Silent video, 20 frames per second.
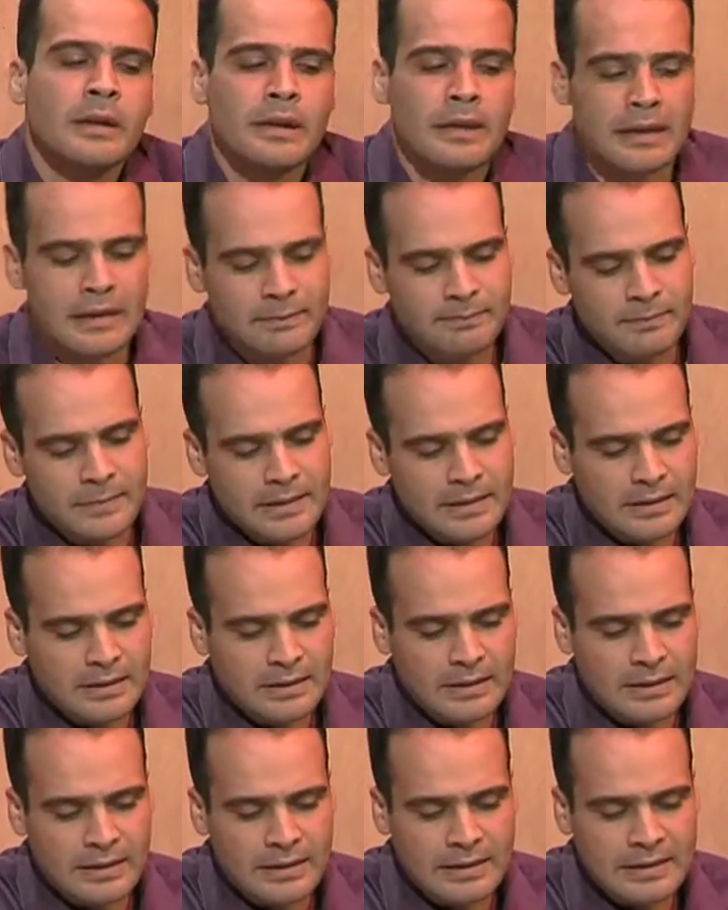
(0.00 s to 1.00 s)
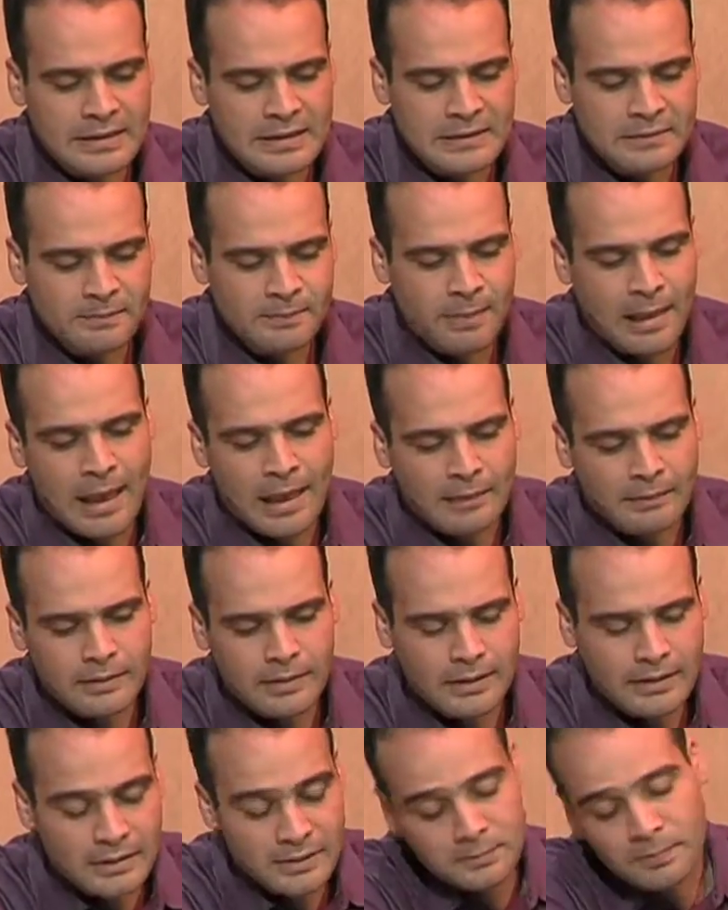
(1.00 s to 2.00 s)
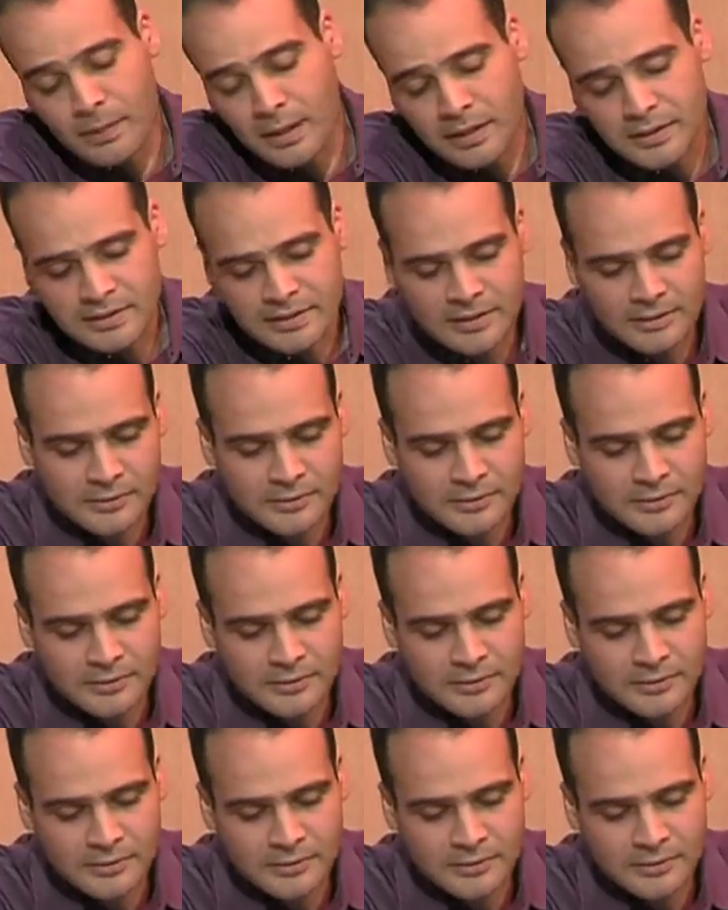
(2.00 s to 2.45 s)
in East Boston,